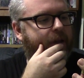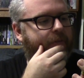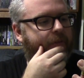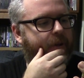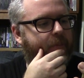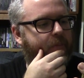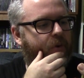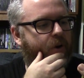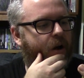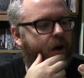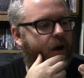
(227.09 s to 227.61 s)
if
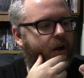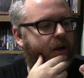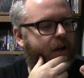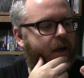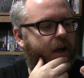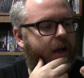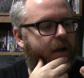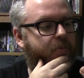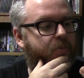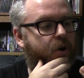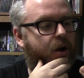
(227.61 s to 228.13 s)
I'm wrong,
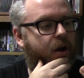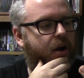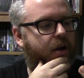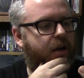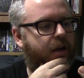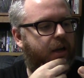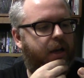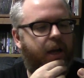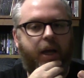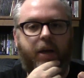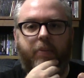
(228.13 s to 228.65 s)
I'm
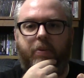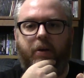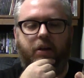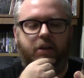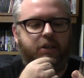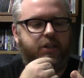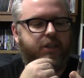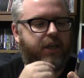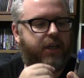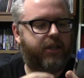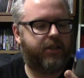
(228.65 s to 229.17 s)
wrong, and I
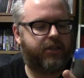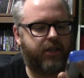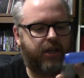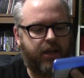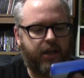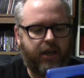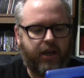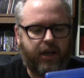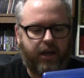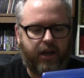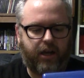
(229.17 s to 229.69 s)
apologize.
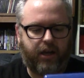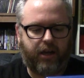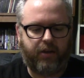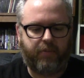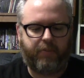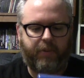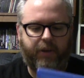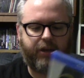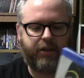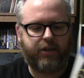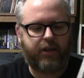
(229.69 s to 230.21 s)
Uh,
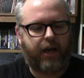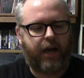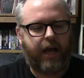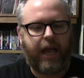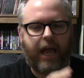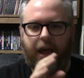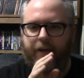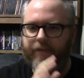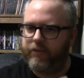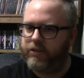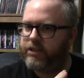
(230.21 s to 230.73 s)
but I
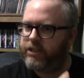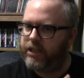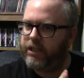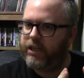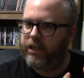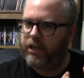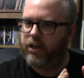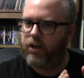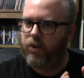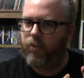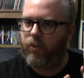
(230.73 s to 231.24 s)
haven't
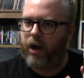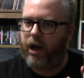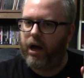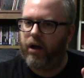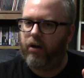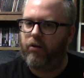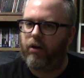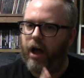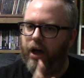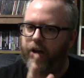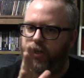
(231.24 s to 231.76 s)
seen it in a
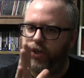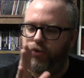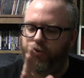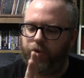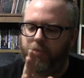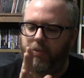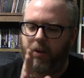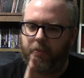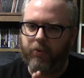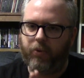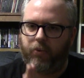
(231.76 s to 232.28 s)
while. I do
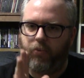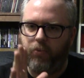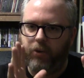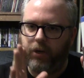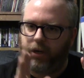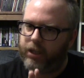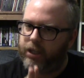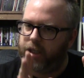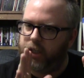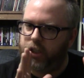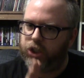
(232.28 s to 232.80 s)
remember
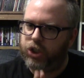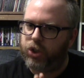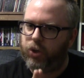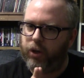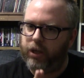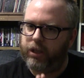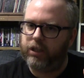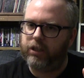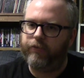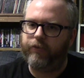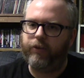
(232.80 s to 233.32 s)
really
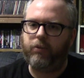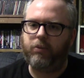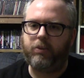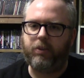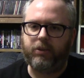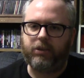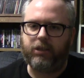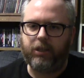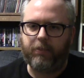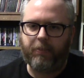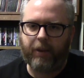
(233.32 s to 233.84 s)
enjoying this film,
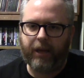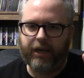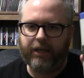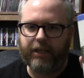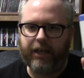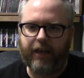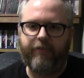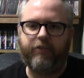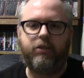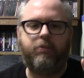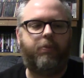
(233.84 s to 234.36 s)
especially Betty
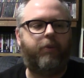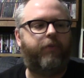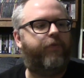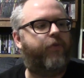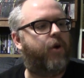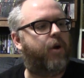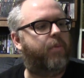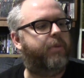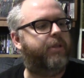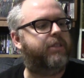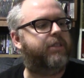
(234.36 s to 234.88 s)
Davis'
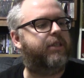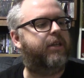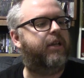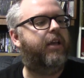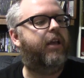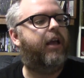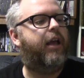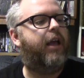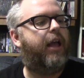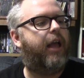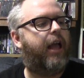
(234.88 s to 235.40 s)
performance.
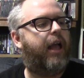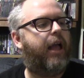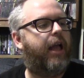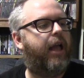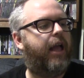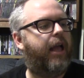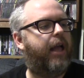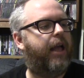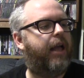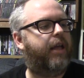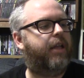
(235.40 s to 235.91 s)

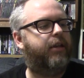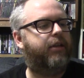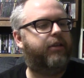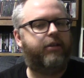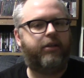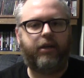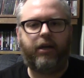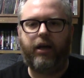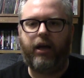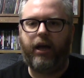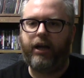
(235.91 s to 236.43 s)

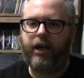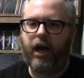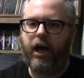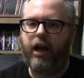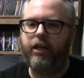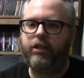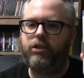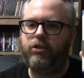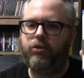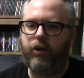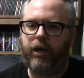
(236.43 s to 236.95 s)
And uh, I
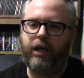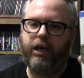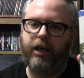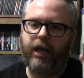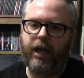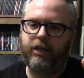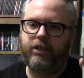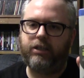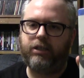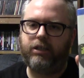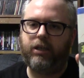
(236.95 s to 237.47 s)
got it so I could
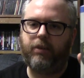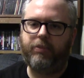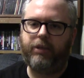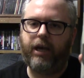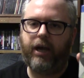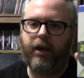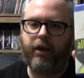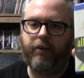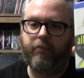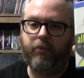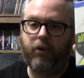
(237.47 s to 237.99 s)
actually
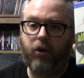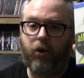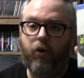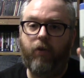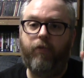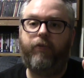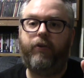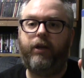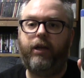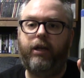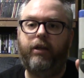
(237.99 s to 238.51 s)
sometime,
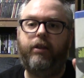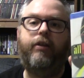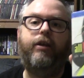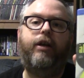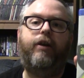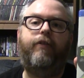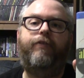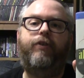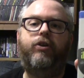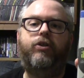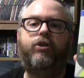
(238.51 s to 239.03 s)
hopefully in the
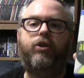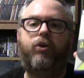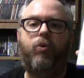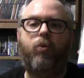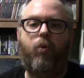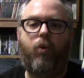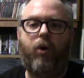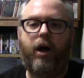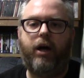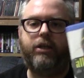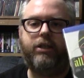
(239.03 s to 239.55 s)
near future,
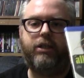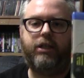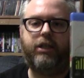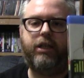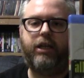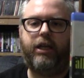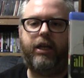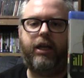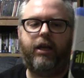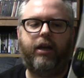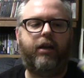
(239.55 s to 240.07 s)
watch it
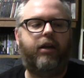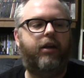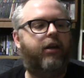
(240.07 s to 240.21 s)
again.